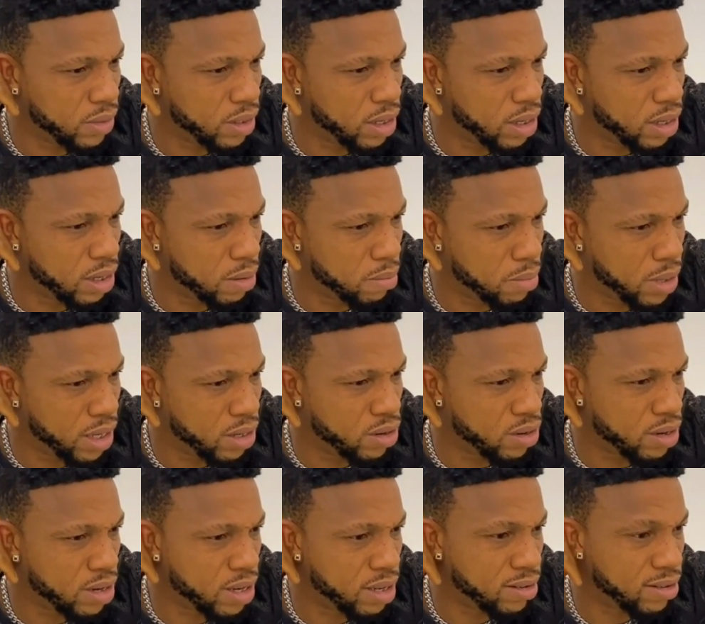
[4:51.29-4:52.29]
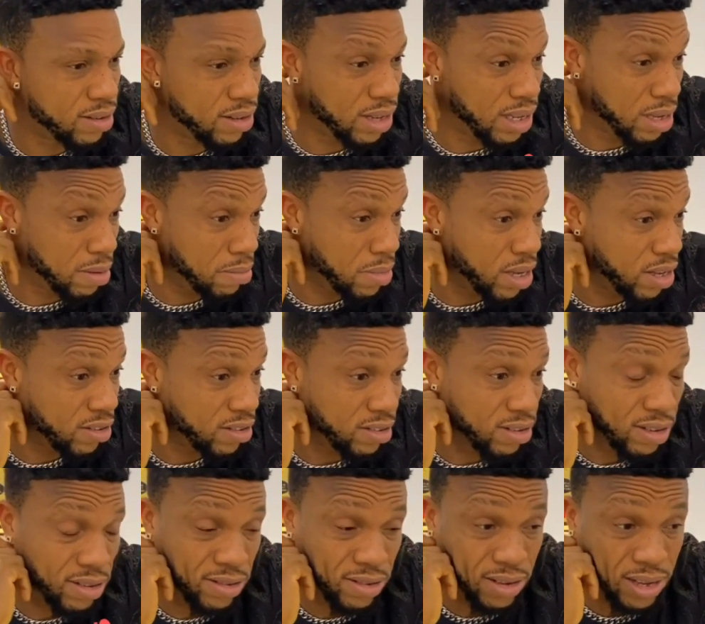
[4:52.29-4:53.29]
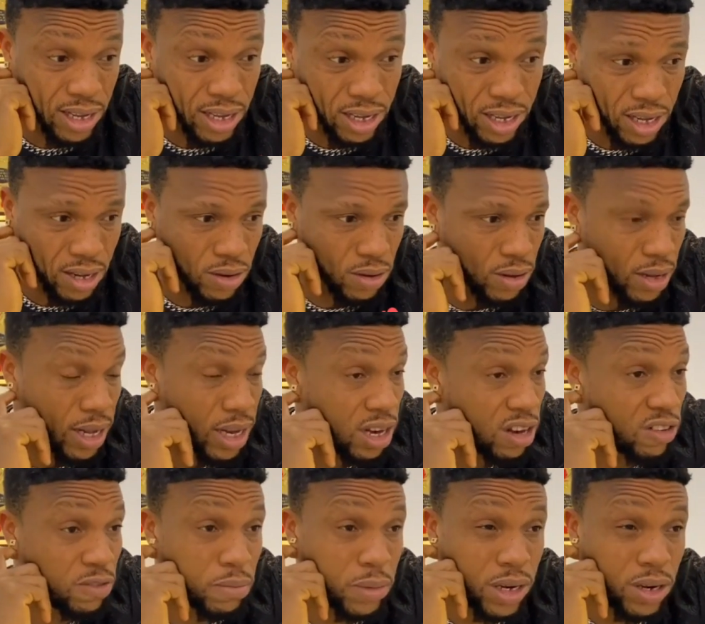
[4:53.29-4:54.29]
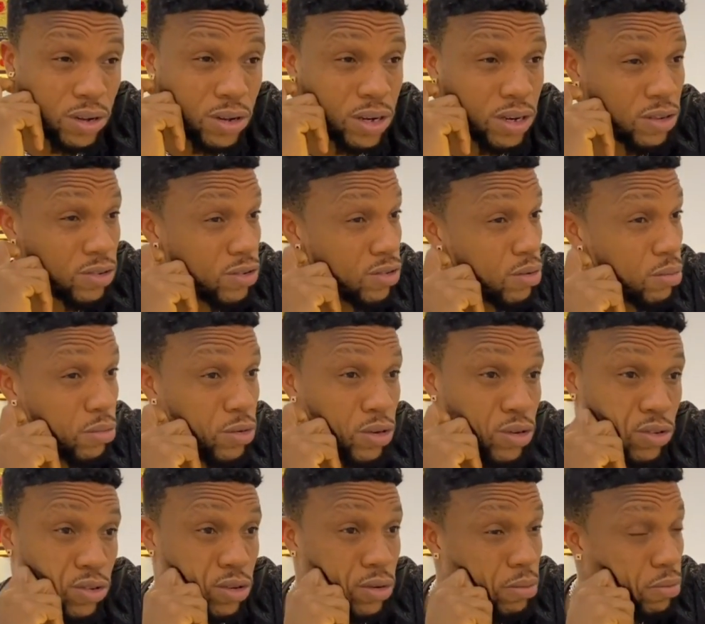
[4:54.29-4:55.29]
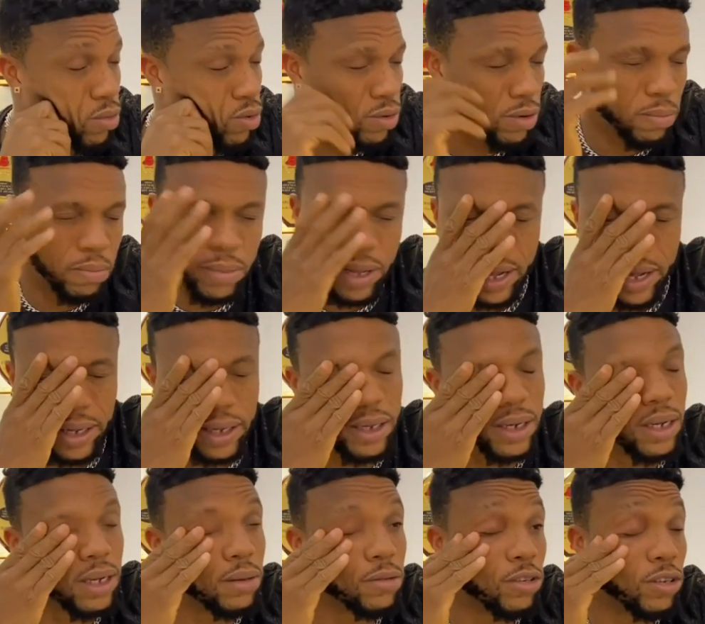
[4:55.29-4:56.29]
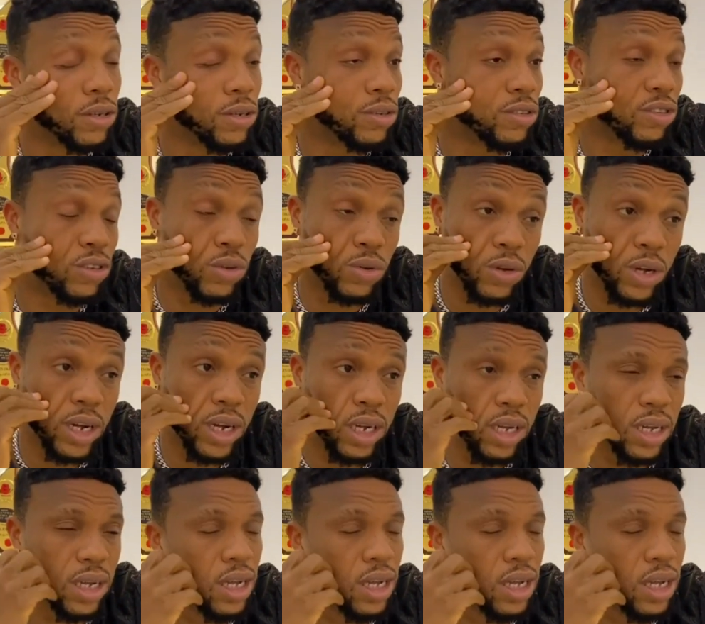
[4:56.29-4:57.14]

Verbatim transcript: And my daughter's image is at stake. You know, I love my daughter so much, and the morning back. You know what I'm saying? So I.